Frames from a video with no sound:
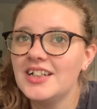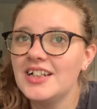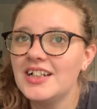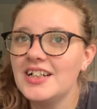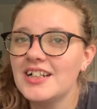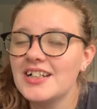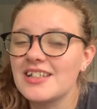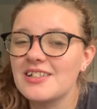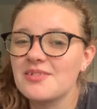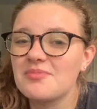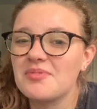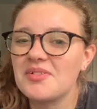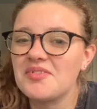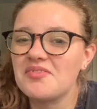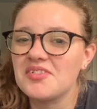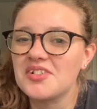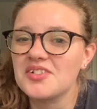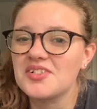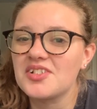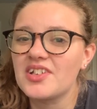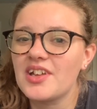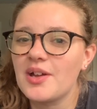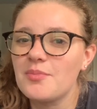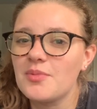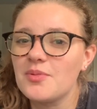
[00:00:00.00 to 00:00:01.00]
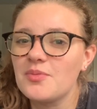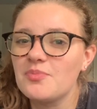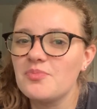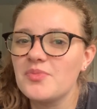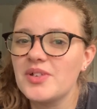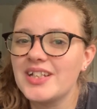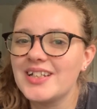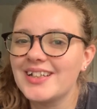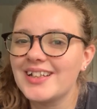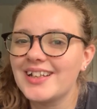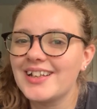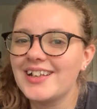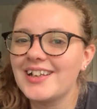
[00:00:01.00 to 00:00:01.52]
It's like my first time
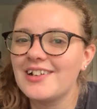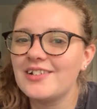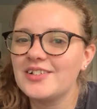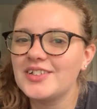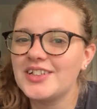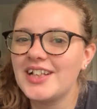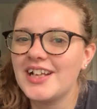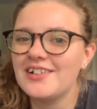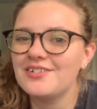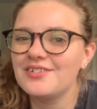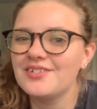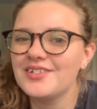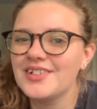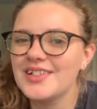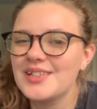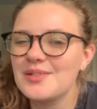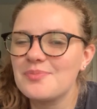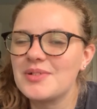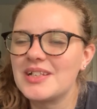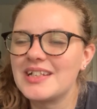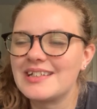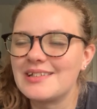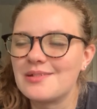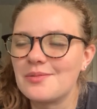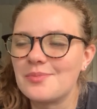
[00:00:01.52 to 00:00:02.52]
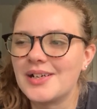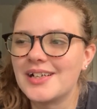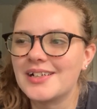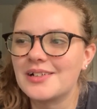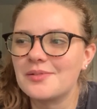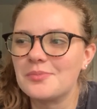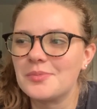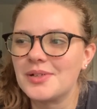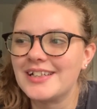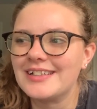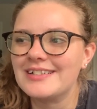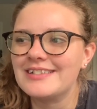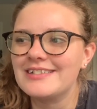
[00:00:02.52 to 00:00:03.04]
admitting it out loud, and it's been in the back of
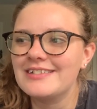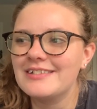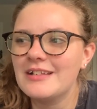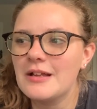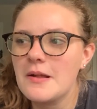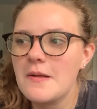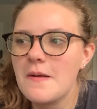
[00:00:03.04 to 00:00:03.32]
my head.